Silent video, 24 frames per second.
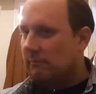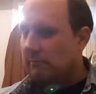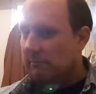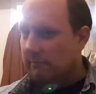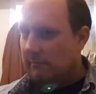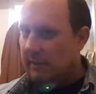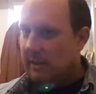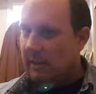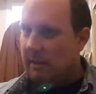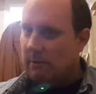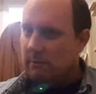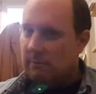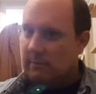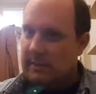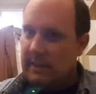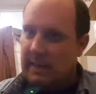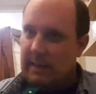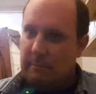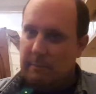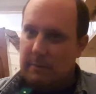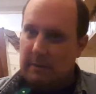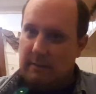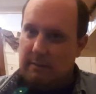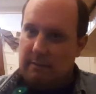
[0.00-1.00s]
Neon
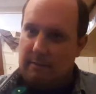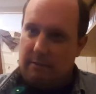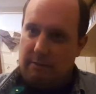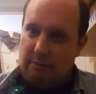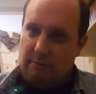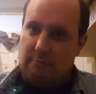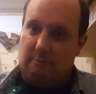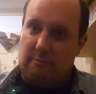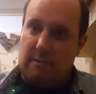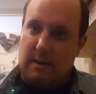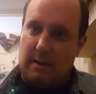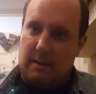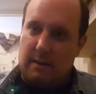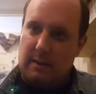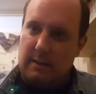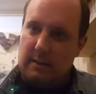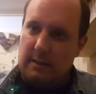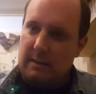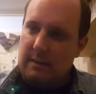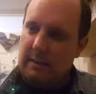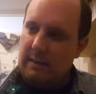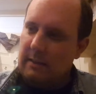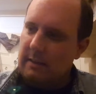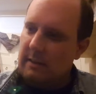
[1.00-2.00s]
Demon thriller.
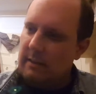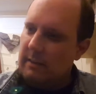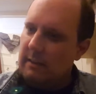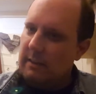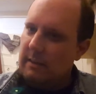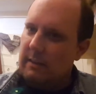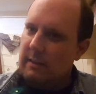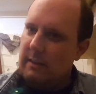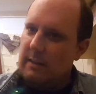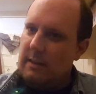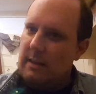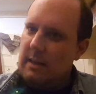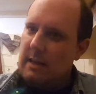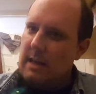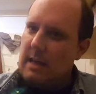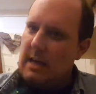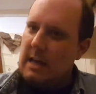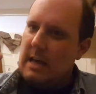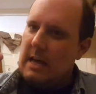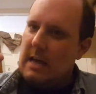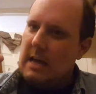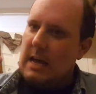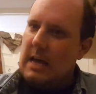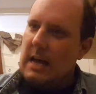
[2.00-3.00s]

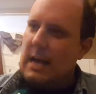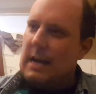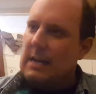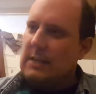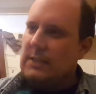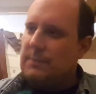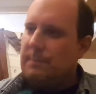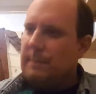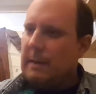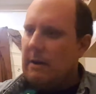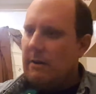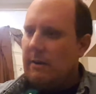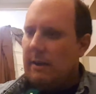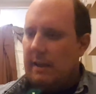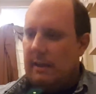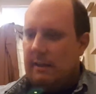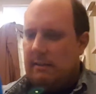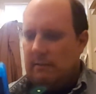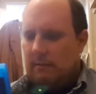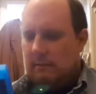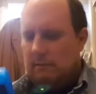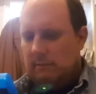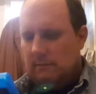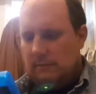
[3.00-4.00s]
It's about
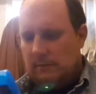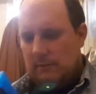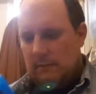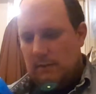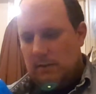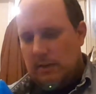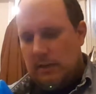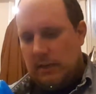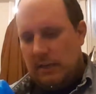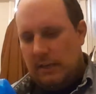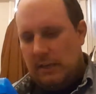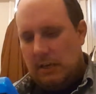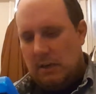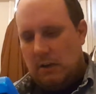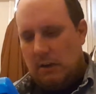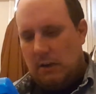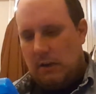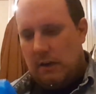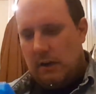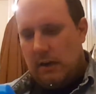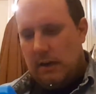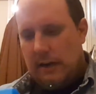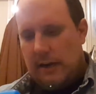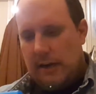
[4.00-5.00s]
a young
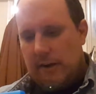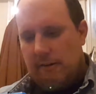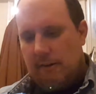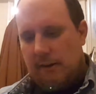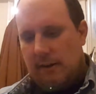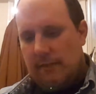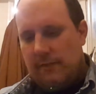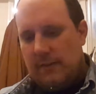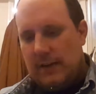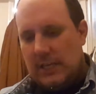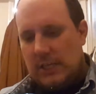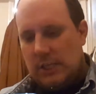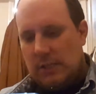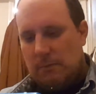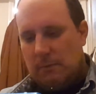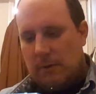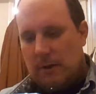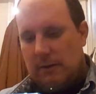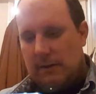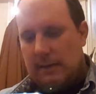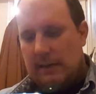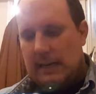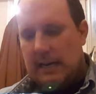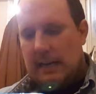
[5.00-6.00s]
girl entering the fashion
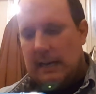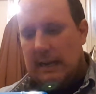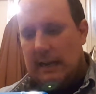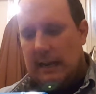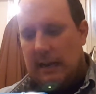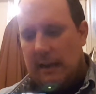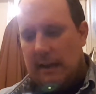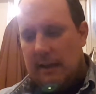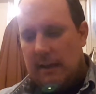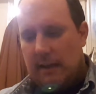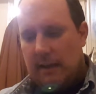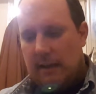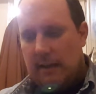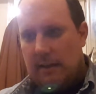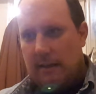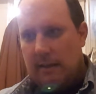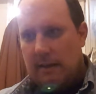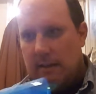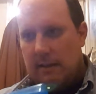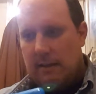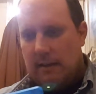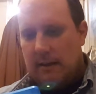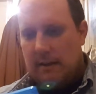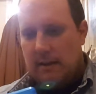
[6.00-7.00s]
world in LA,
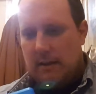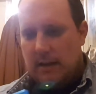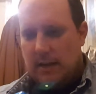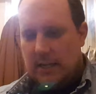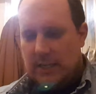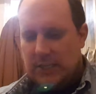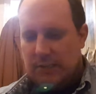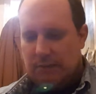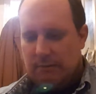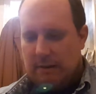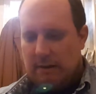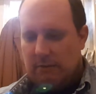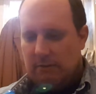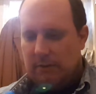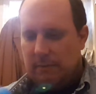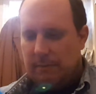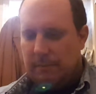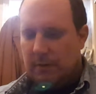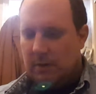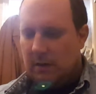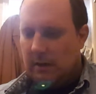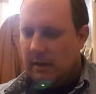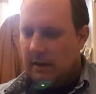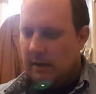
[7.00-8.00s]
surrounded
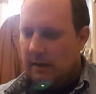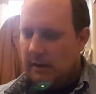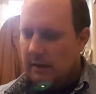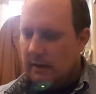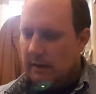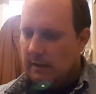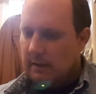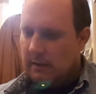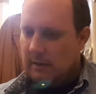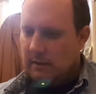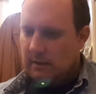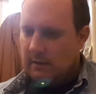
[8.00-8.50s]
by